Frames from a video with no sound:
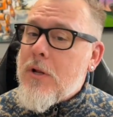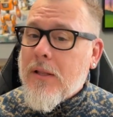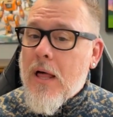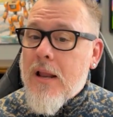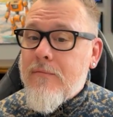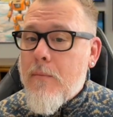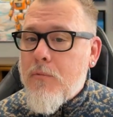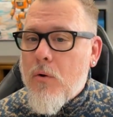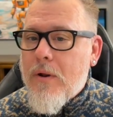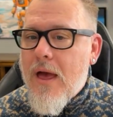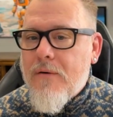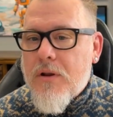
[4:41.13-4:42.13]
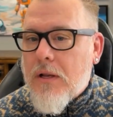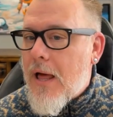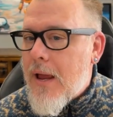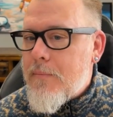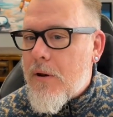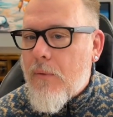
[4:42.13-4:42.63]
A lot of them don't have an
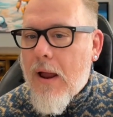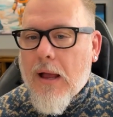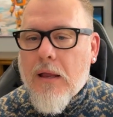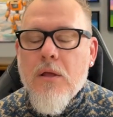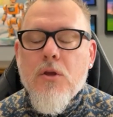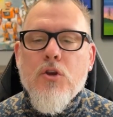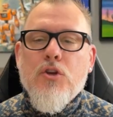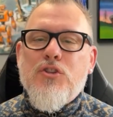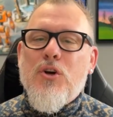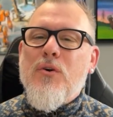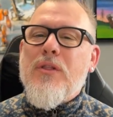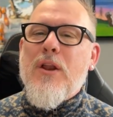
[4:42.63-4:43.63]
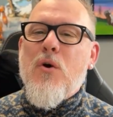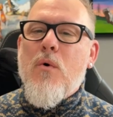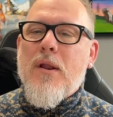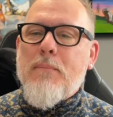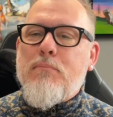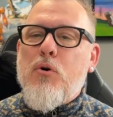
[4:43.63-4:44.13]
alignment rack, so they don't
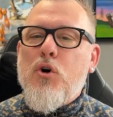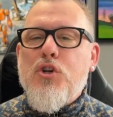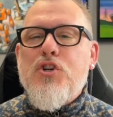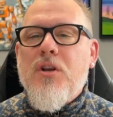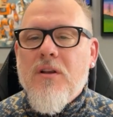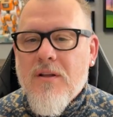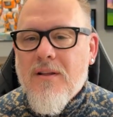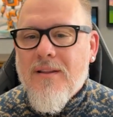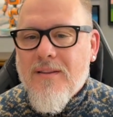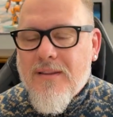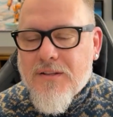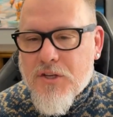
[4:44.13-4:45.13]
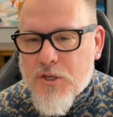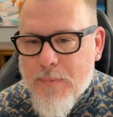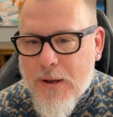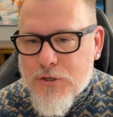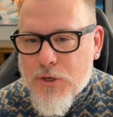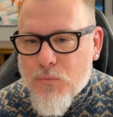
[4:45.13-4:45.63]
want to push the
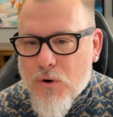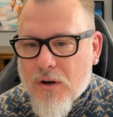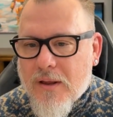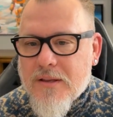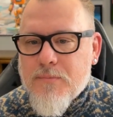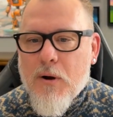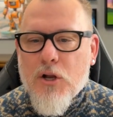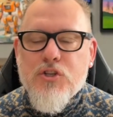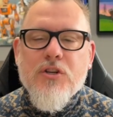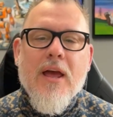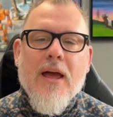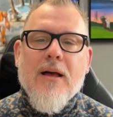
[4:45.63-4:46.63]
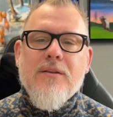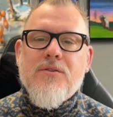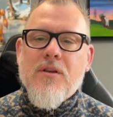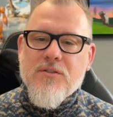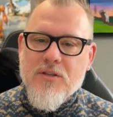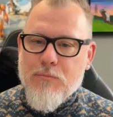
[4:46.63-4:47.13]
suspension work as much
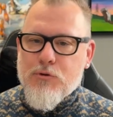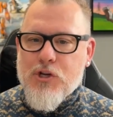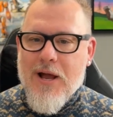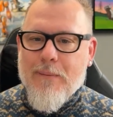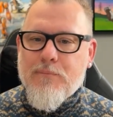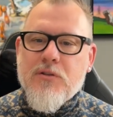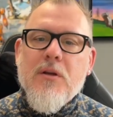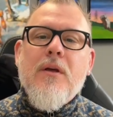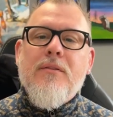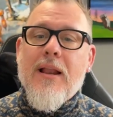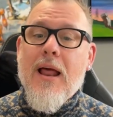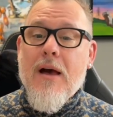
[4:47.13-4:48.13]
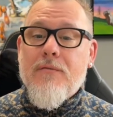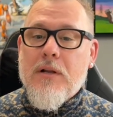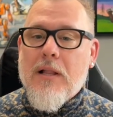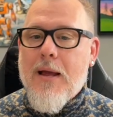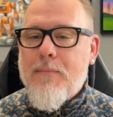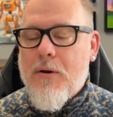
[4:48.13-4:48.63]
as some shops that have an
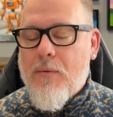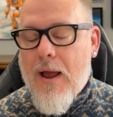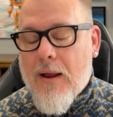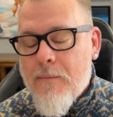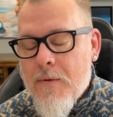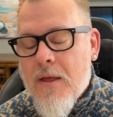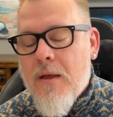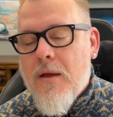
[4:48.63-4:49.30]
alignment rack.